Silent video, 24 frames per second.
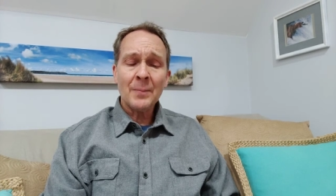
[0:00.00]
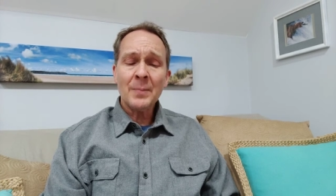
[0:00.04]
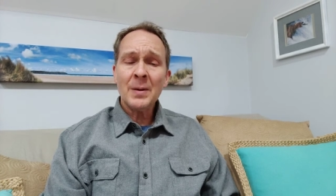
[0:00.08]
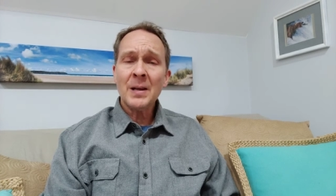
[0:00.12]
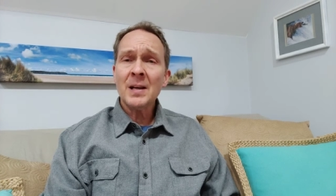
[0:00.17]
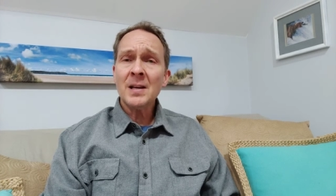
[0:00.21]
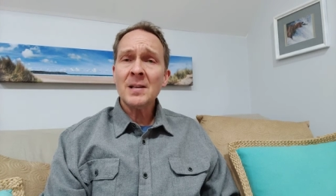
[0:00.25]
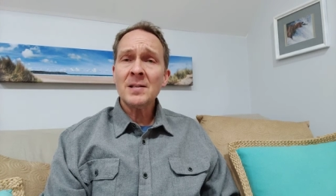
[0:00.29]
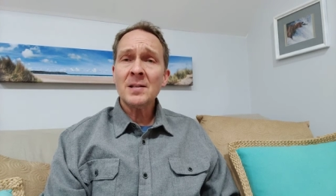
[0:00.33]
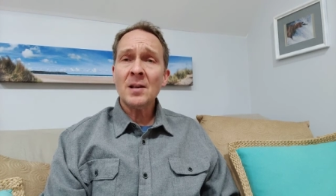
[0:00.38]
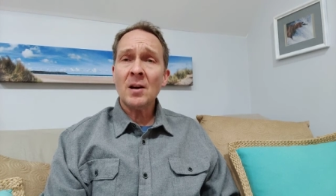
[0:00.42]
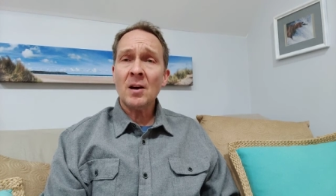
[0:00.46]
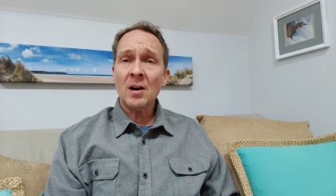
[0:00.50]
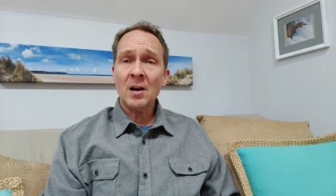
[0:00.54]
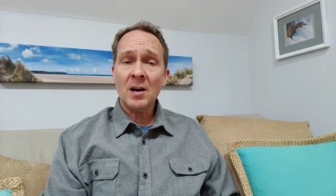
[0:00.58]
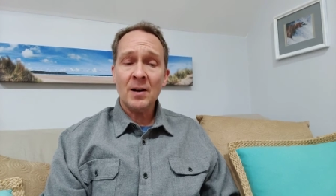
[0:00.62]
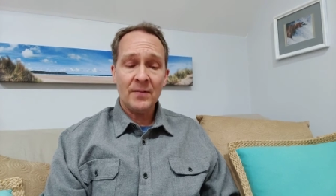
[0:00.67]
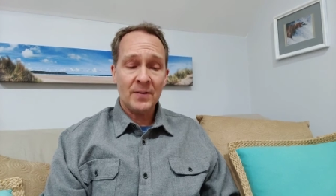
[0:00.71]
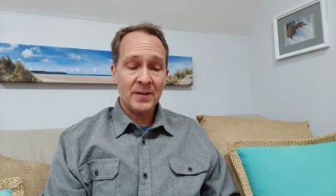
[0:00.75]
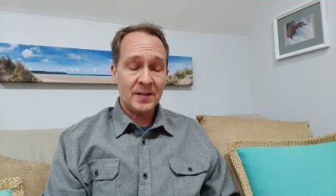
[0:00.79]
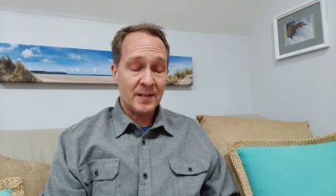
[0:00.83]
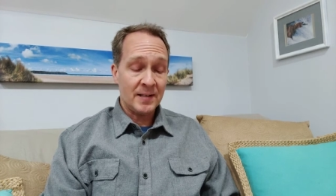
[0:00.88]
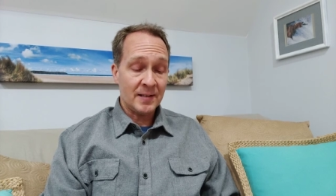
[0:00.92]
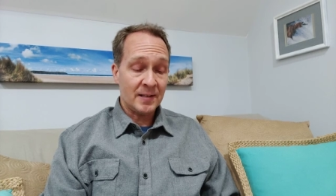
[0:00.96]
because the
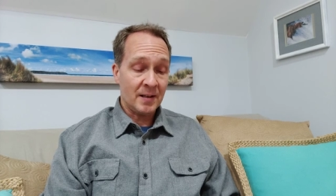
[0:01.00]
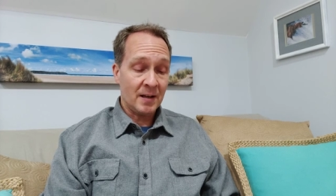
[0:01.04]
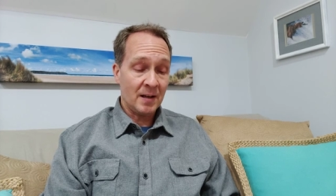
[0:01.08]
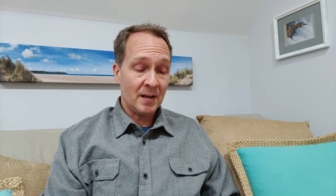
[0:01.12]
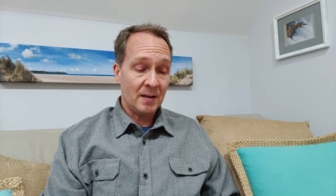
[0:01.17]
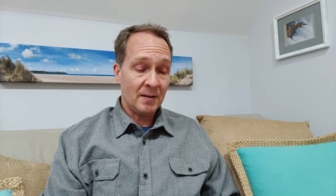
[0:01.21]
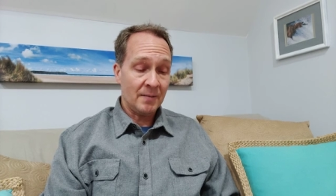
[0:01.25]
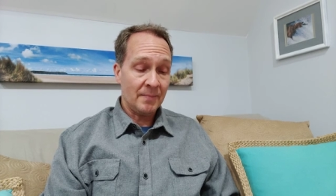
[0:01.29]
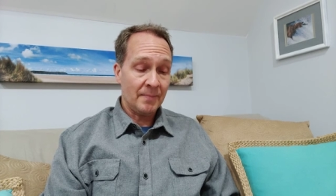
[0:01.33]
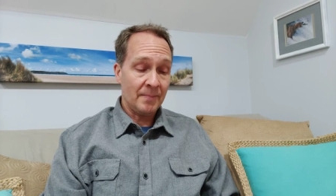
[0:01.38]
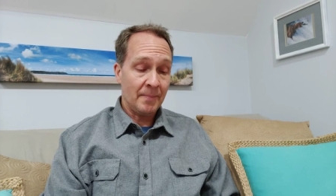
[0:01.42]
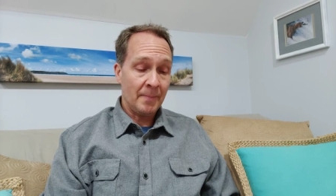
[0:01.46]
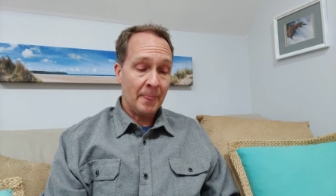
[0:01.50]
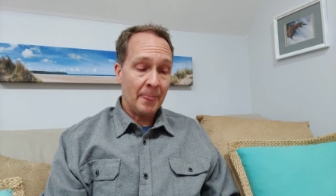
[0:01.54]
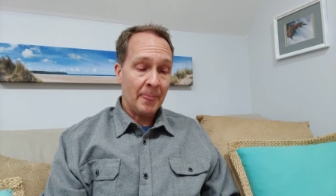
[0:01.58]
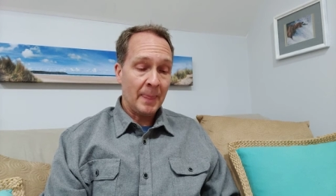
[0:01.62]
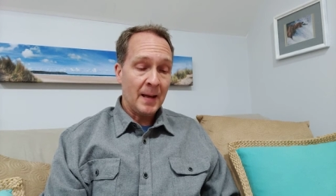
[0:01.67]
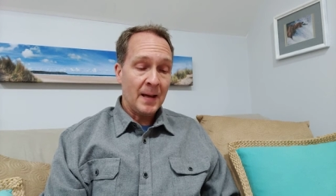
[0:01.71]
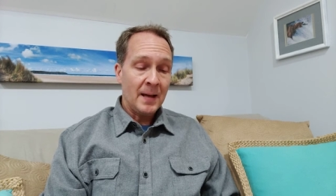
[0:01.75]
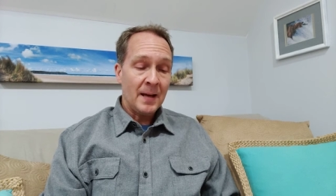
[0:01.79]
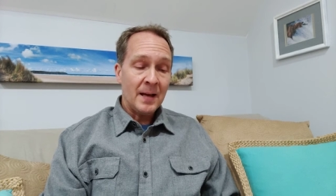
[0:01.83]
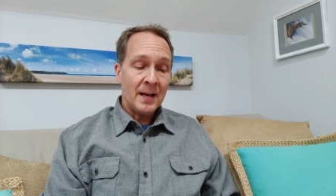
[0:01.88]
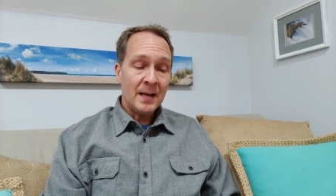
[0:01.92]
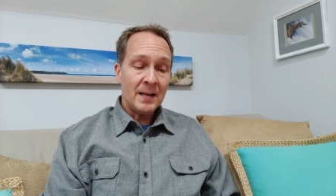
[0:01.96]
harvest has come.
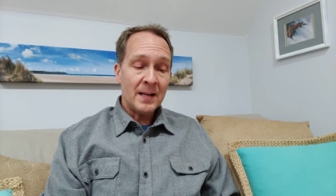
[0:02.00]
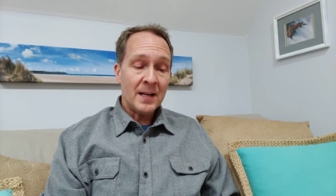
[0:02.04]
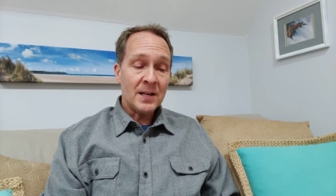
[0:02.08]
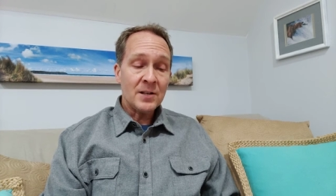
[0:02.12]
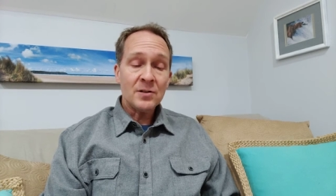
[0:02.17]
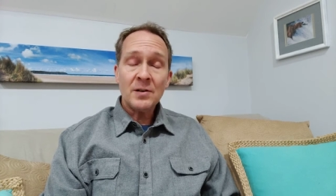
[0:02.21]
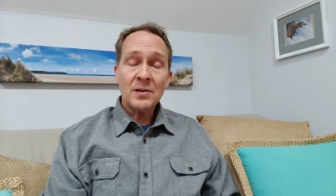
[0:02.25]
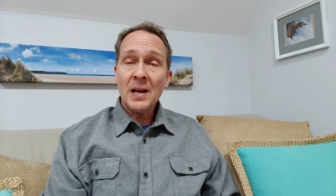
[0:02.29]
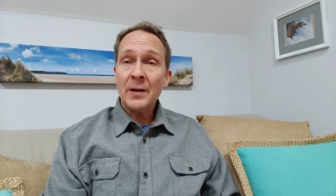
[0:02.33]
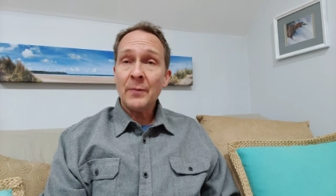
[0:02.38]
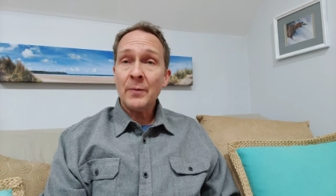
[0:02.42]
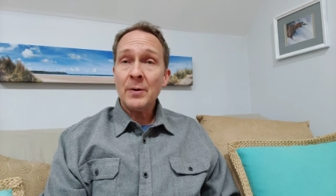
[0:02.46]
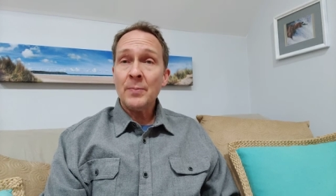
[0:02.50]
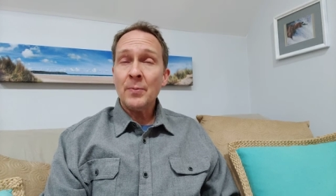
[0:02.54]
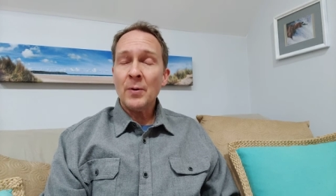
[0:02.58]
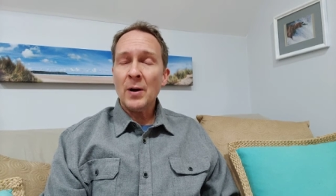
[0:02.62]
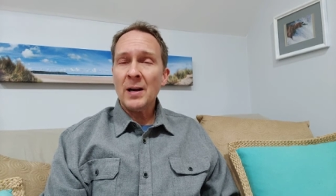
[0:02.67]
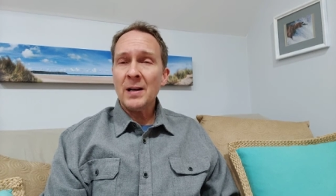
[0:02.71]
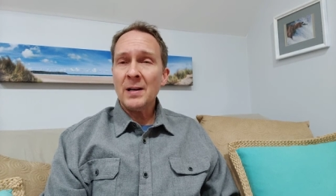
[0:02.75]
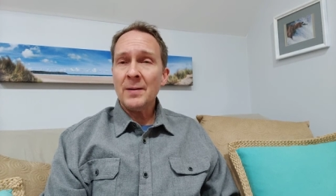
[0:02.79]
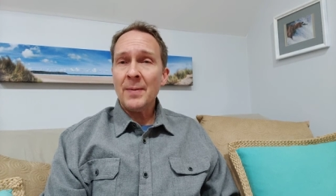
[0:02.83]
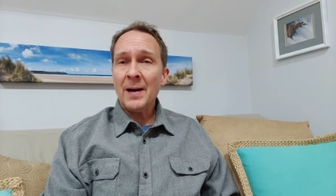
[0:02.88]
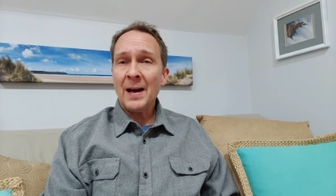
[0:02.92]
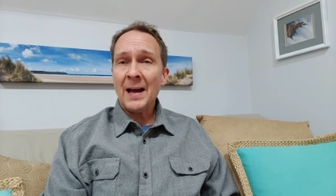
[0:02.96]
And yesterday we
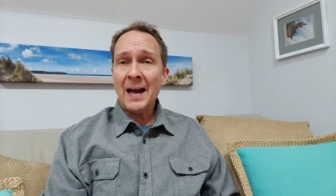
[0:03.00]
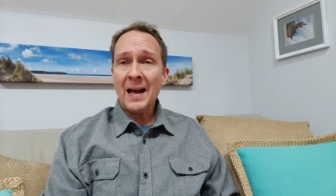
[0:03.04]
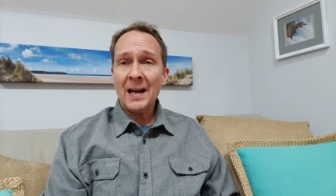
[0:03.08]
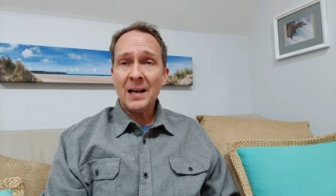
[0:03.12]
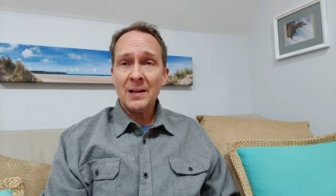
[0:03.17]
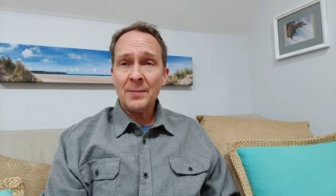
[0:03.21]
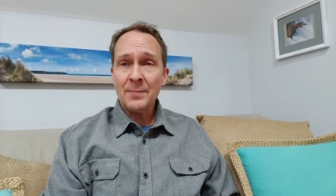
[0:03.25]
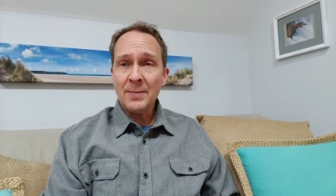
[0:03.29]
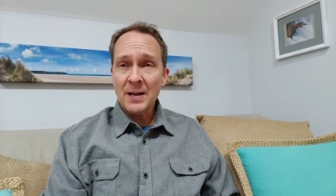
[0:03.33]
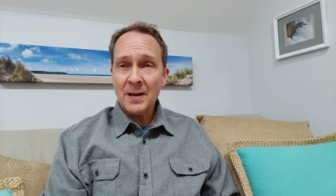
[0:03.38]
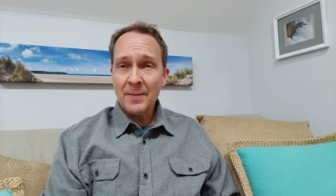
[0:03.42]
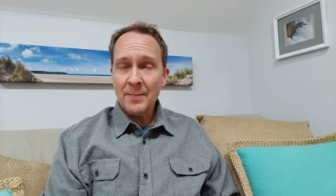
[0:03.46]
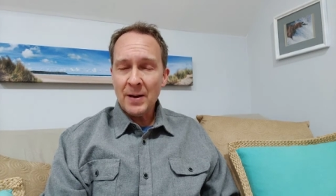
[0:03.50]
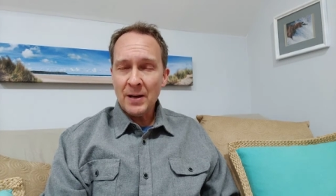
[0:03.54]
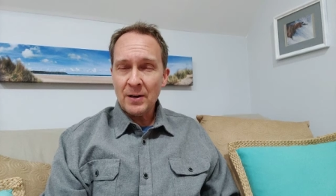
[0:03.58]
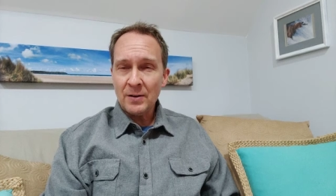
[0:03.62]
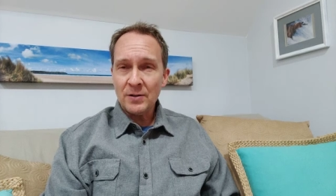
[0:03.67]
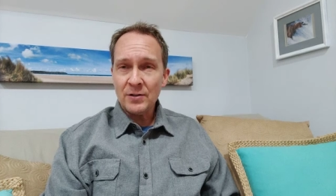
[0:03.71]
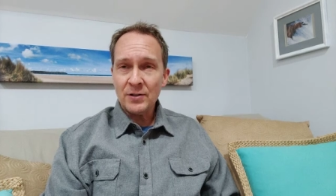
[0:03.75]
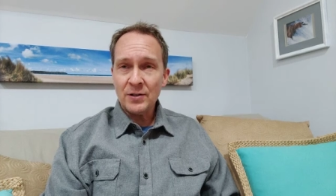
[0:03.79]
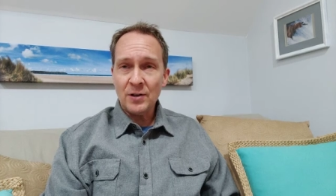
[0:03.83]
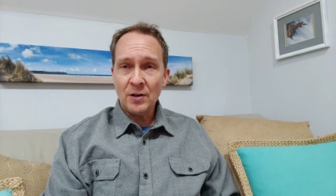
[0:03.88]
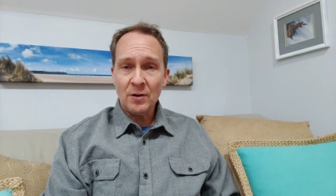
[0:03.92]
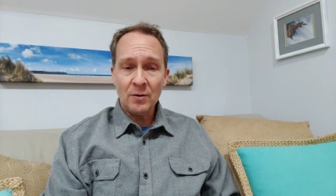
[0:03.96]
prayed about how to be a
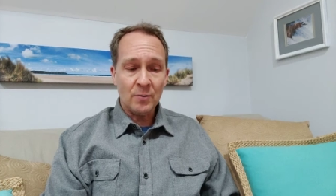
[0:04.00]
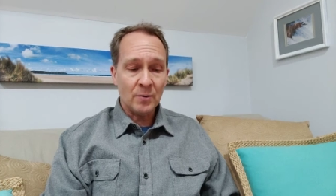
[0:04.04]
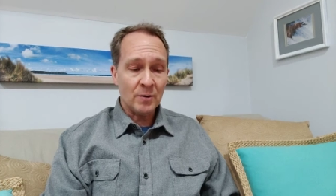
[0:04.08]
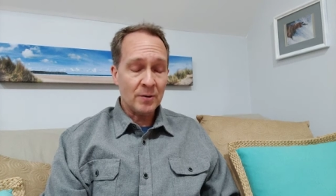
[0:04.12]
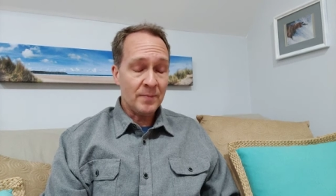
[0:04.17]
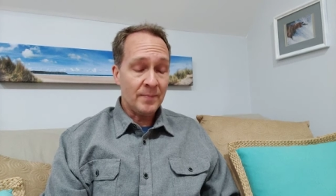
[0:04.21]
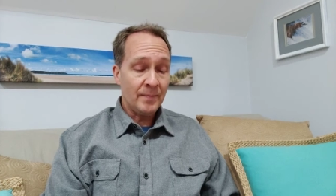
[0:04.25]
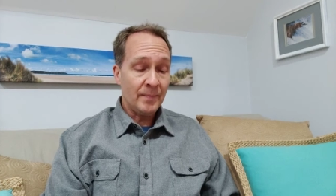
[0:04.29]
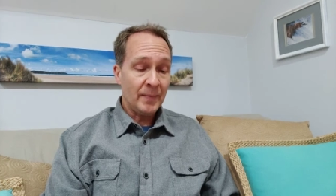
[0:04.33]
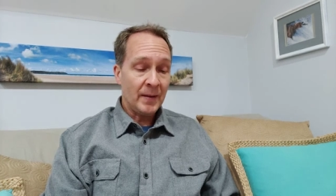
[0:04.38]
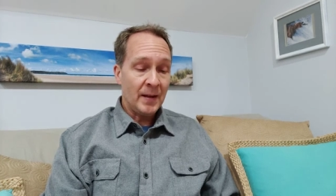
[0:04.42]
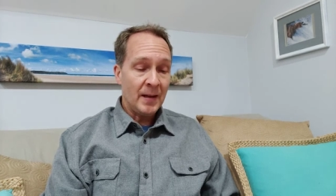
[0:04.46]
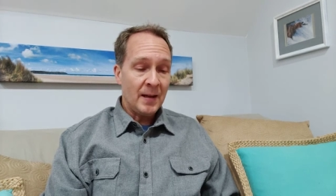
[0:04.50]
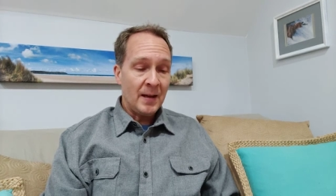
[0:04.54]
better sower.